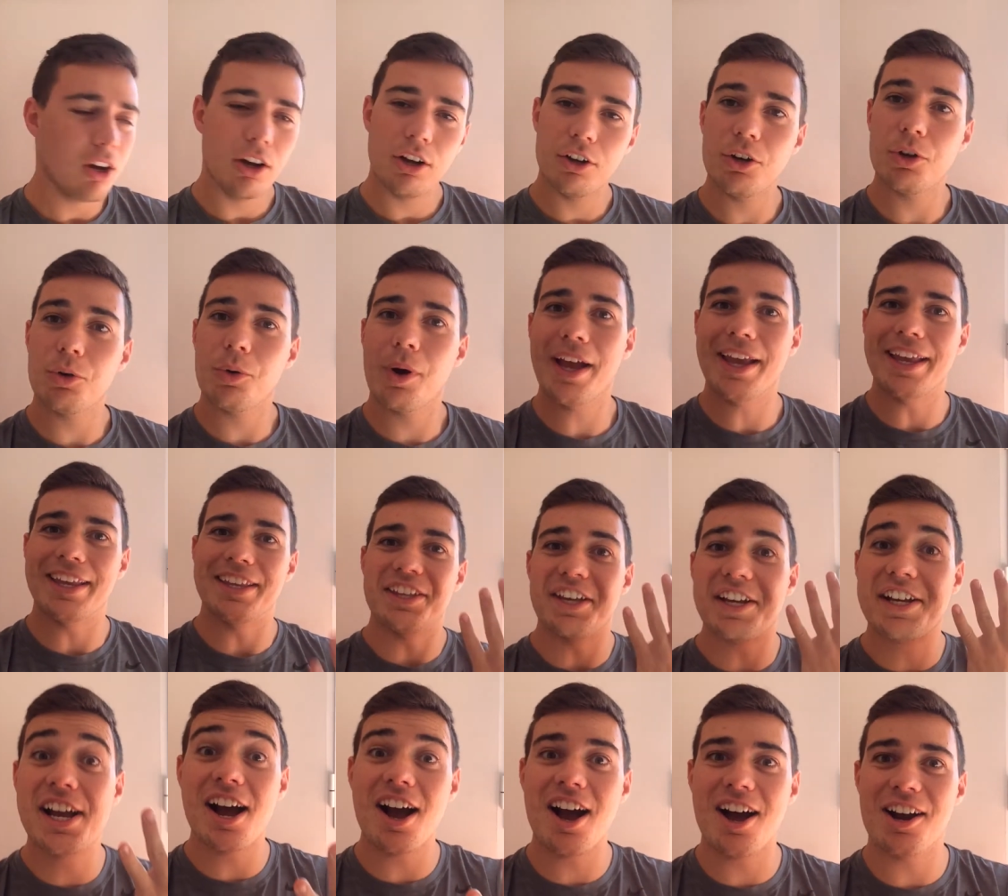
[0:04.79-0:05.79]
Oh no, wait,
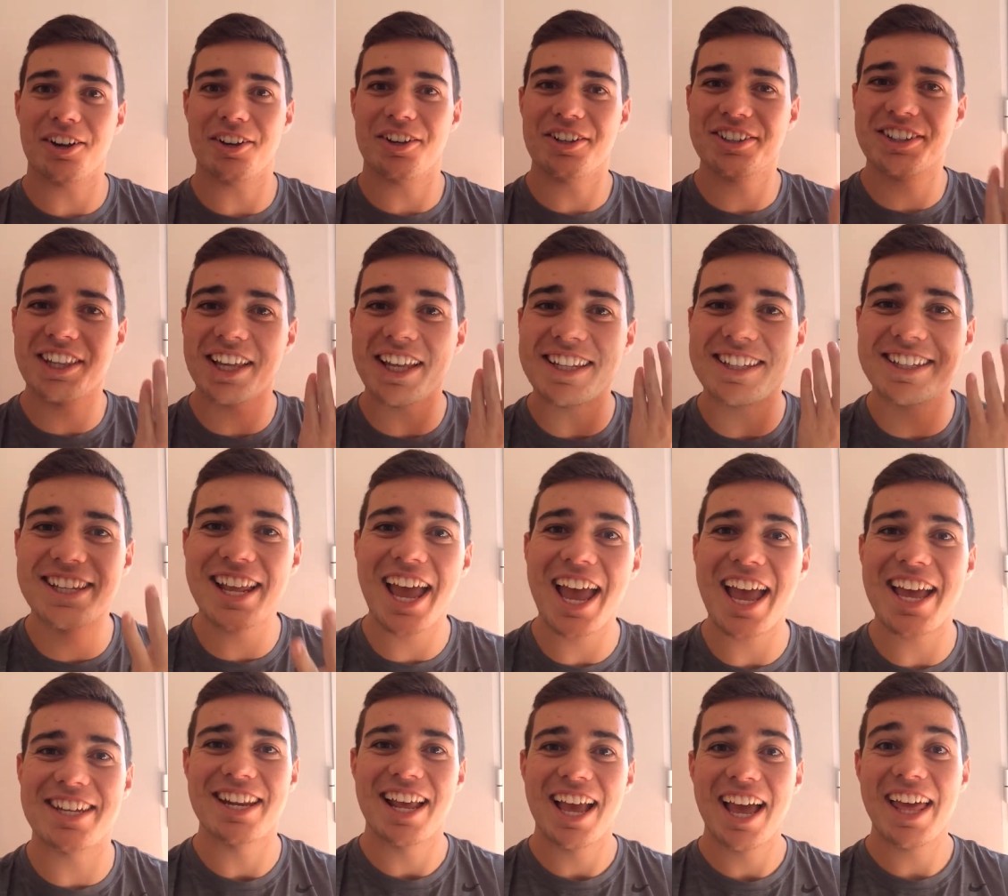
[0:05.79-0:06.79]
you can't, because they're
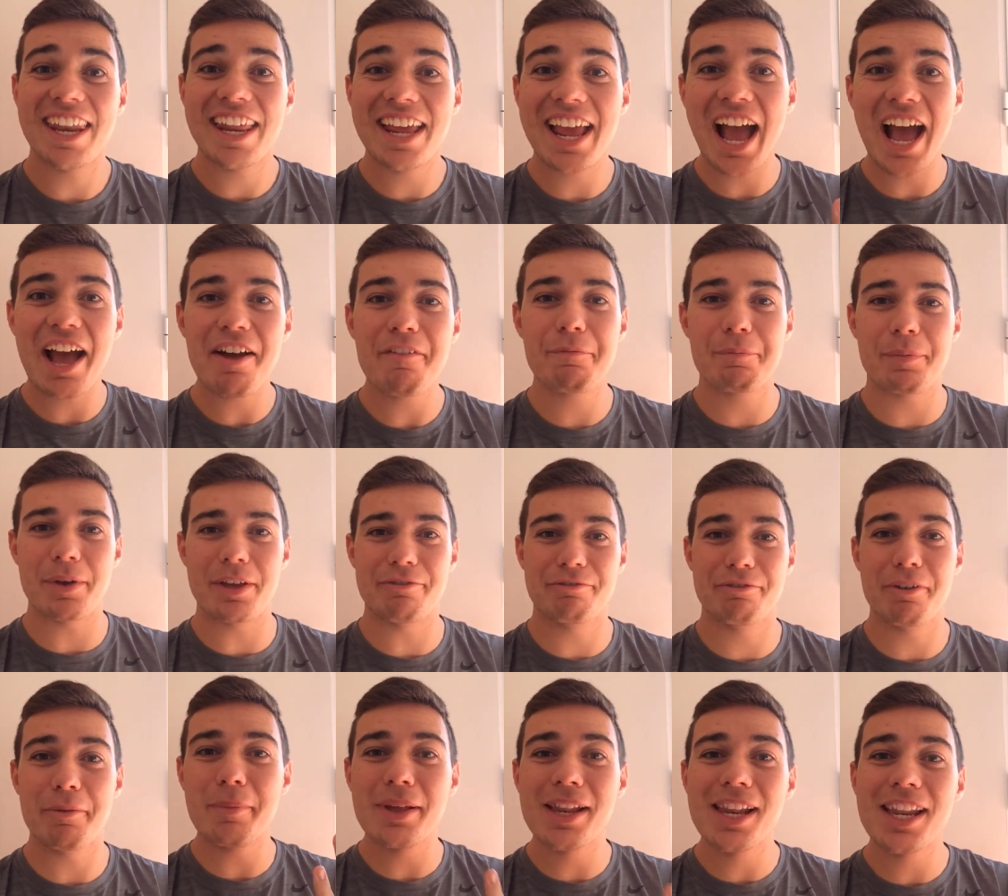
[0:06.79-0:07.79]
dead, and they have been
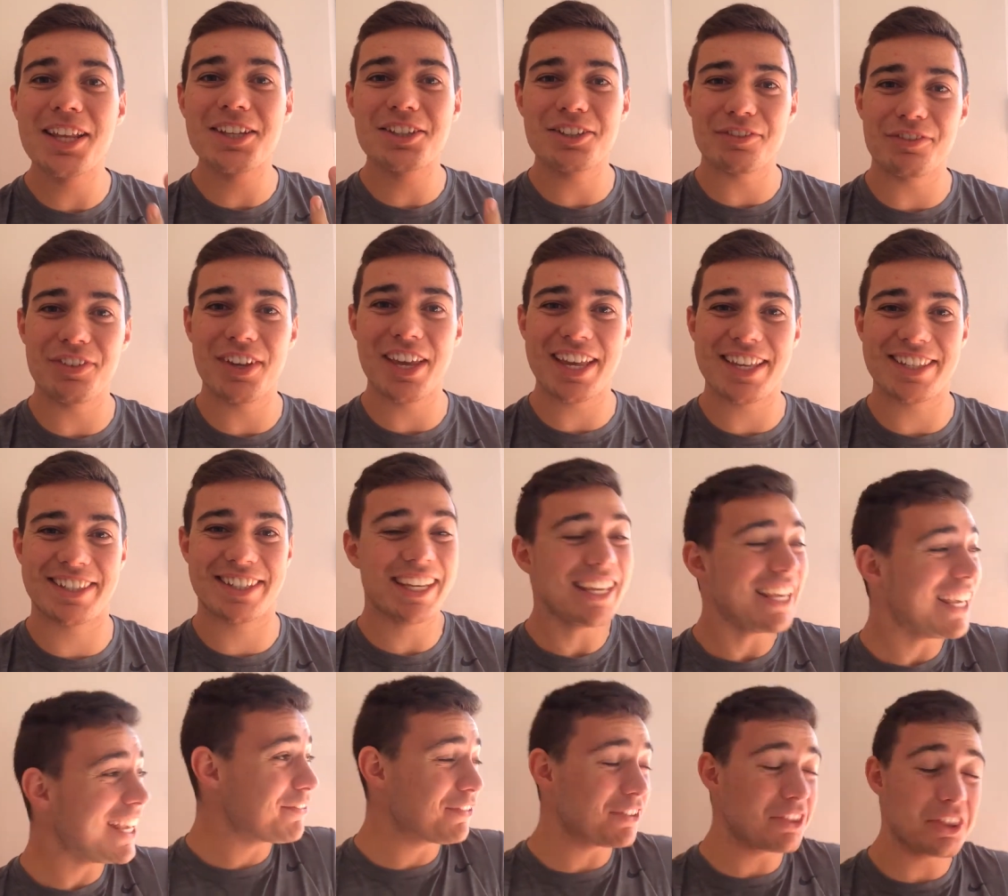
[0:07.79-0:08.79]
for millions of years,
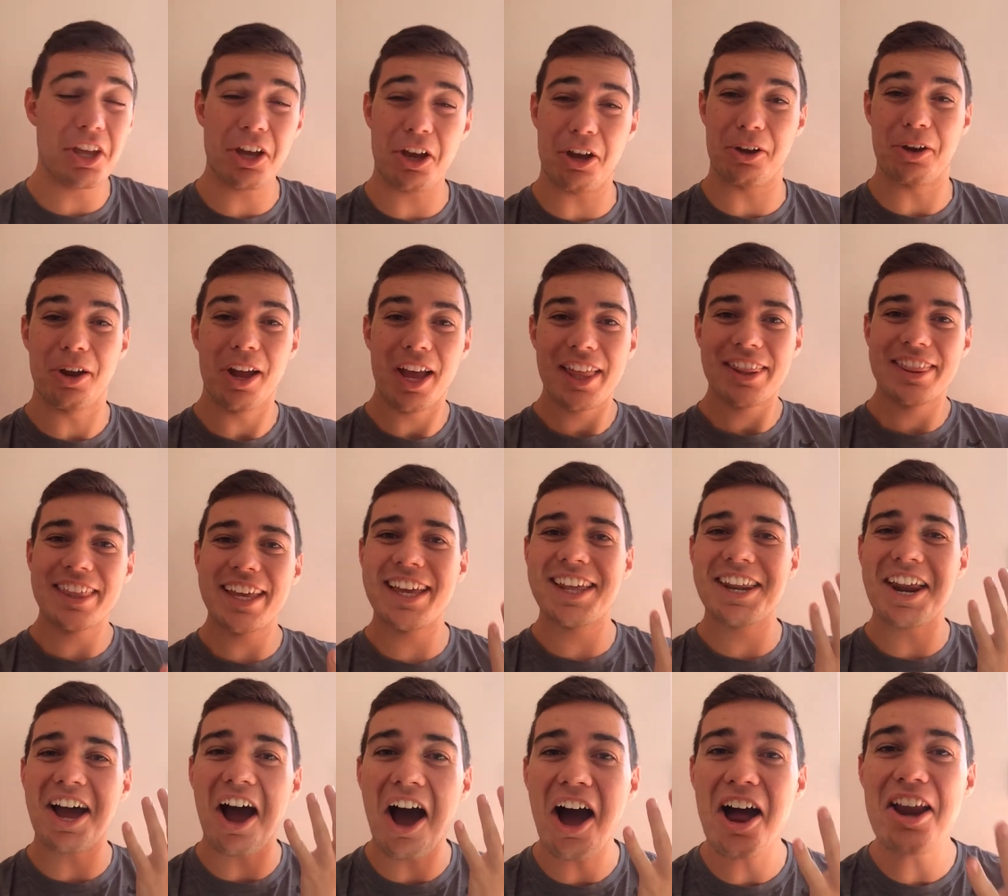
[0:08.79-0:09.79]
even though they had
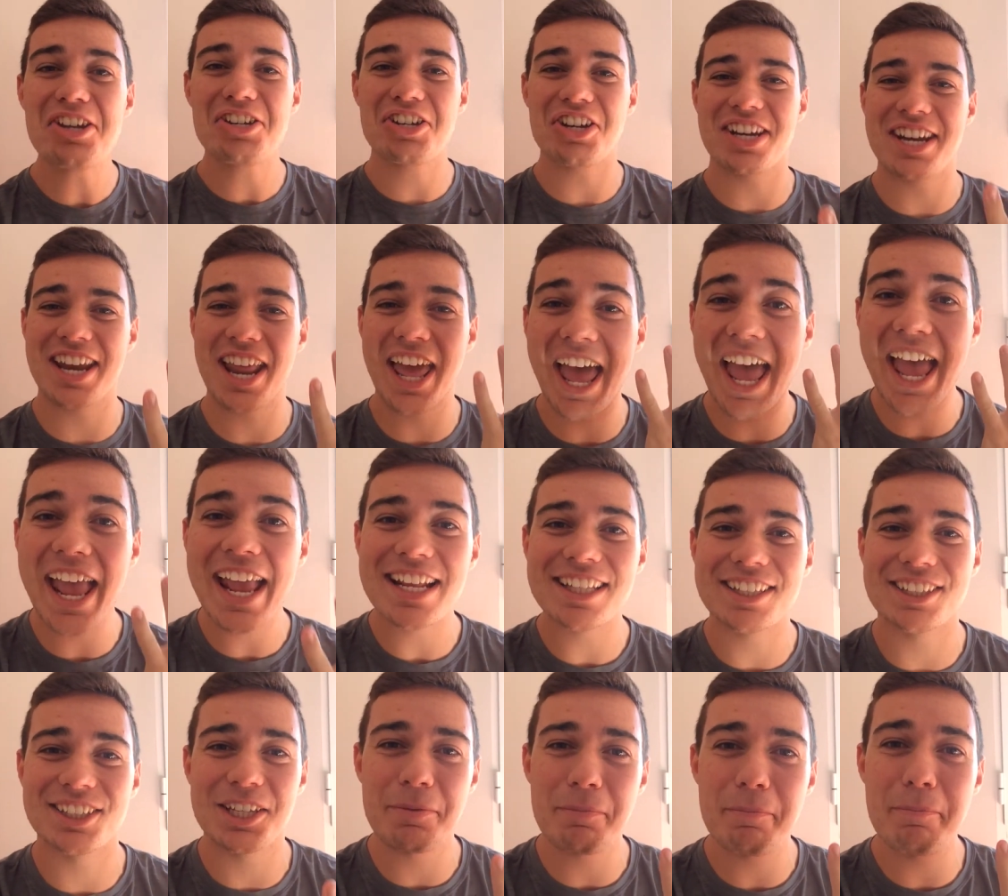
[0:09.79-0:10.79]

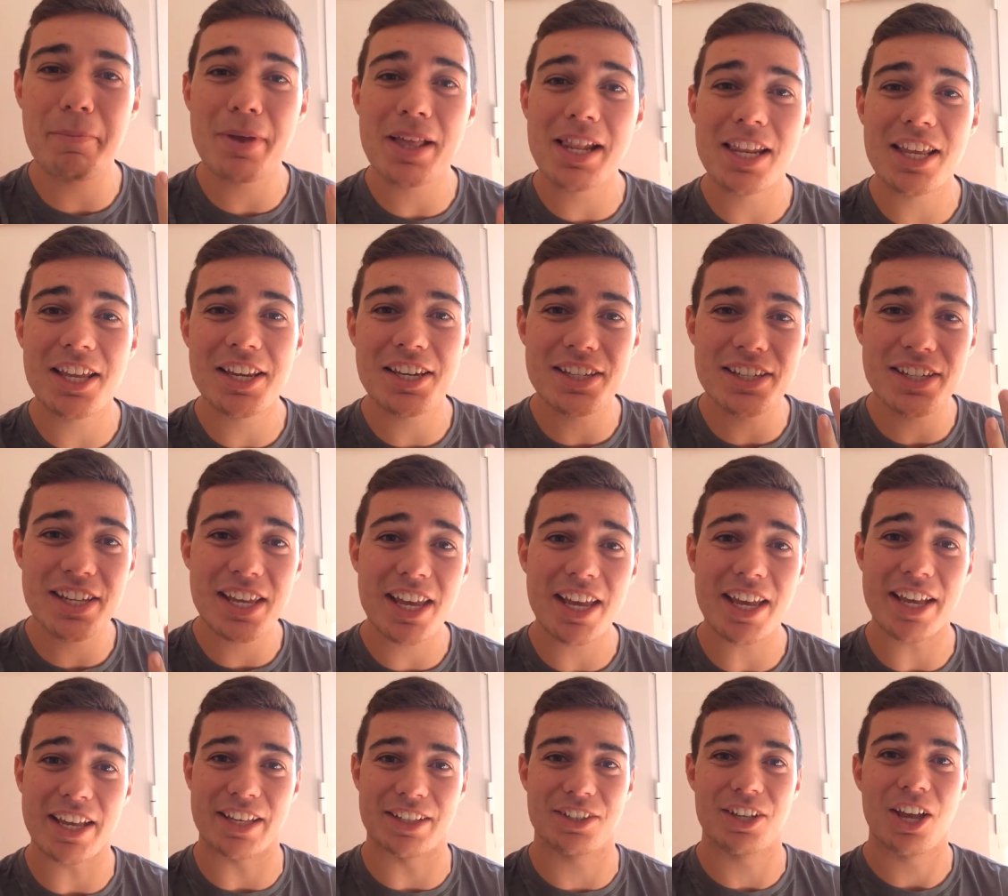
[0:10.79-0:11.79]
180 million
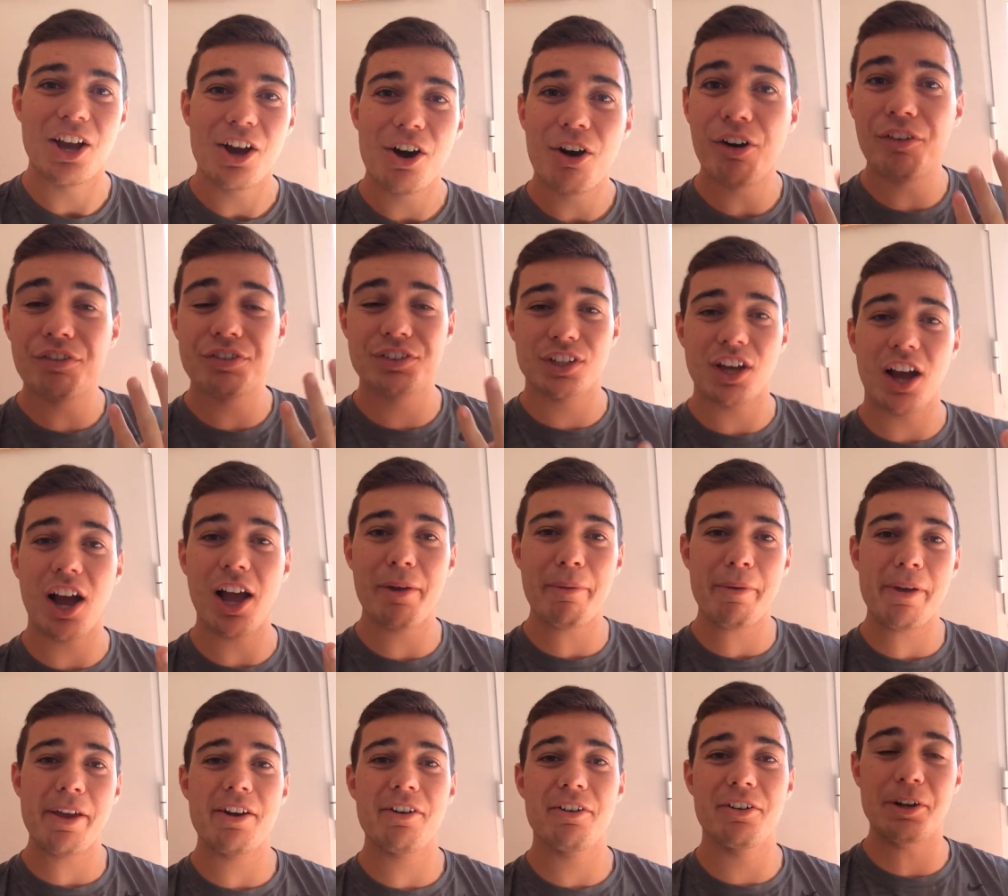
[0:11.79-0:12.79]
years of
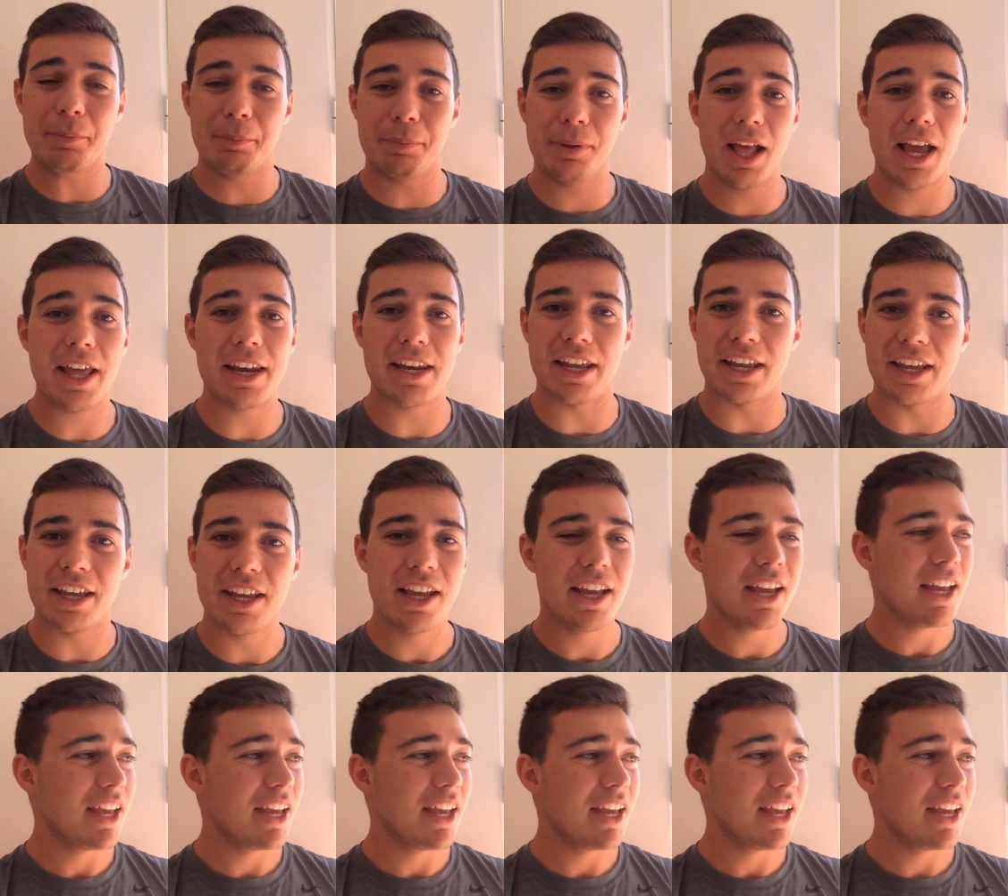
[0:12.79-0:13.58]
time here on the planet.